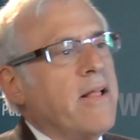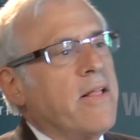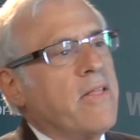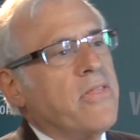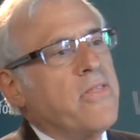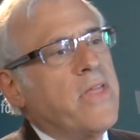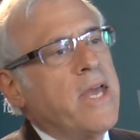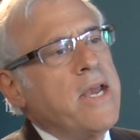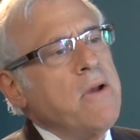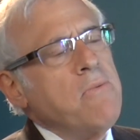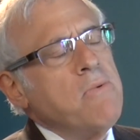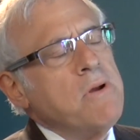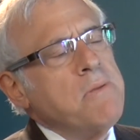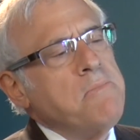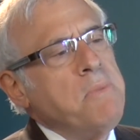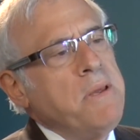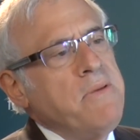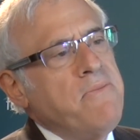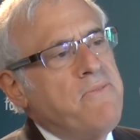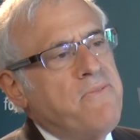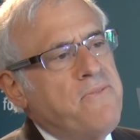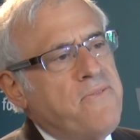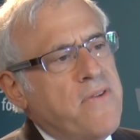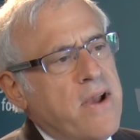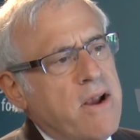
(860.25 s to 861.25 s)
They would be
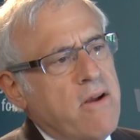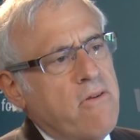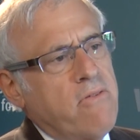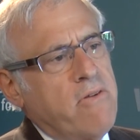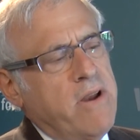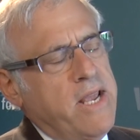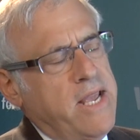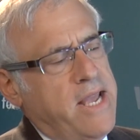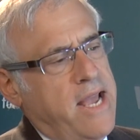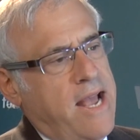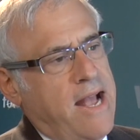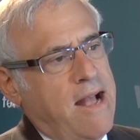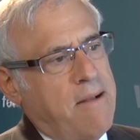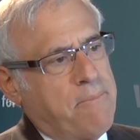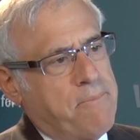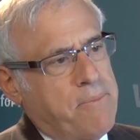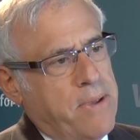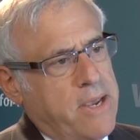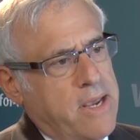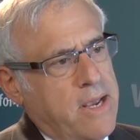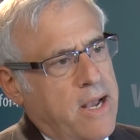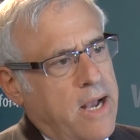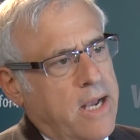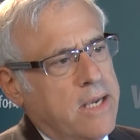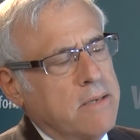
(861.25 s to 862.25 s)
very
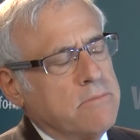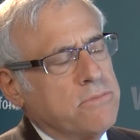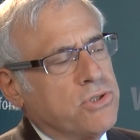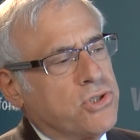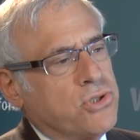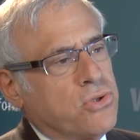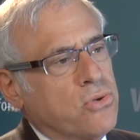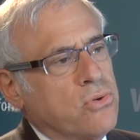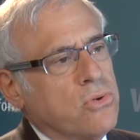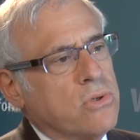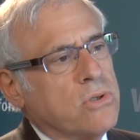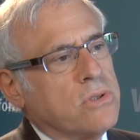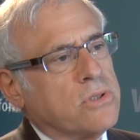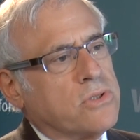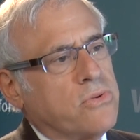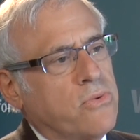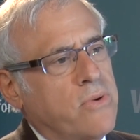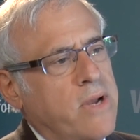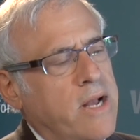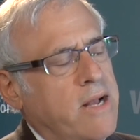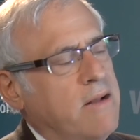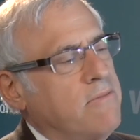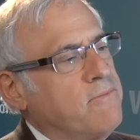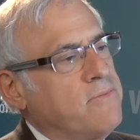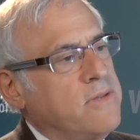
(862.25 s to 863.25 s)
happy, I'm sure, to
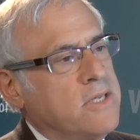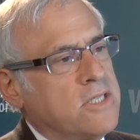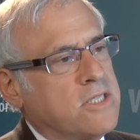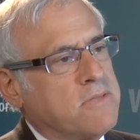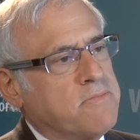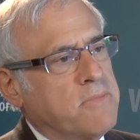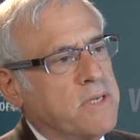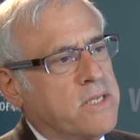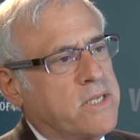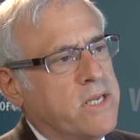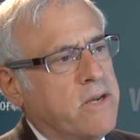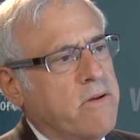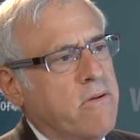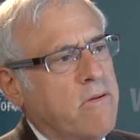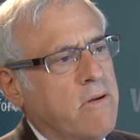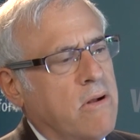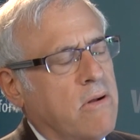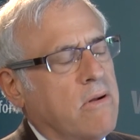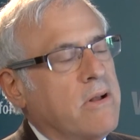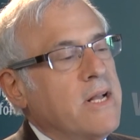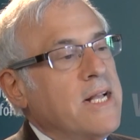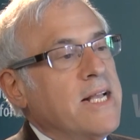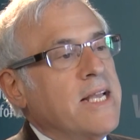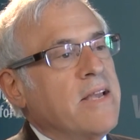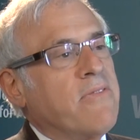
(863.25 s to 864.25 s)
have this
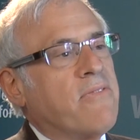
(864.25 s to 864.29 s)
material.